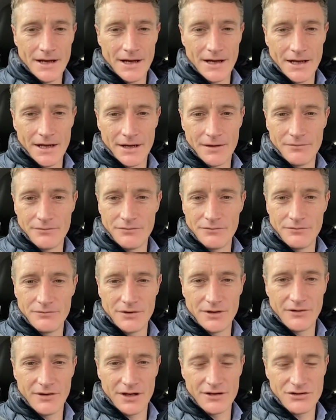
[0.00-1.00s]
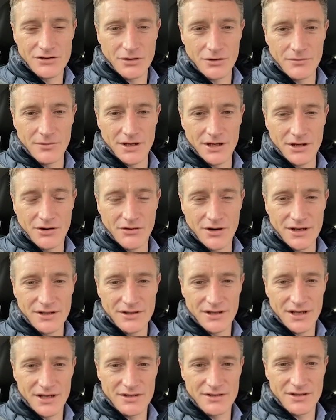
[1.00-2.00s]
You've had so many
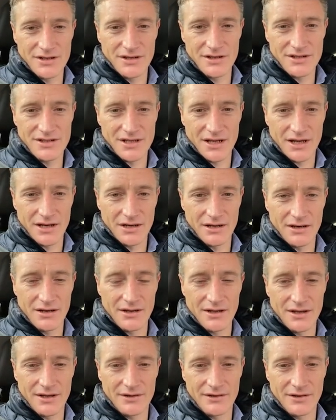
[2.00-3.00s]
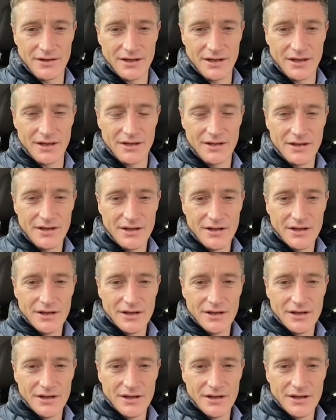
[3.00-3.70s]
great days in the saddle, and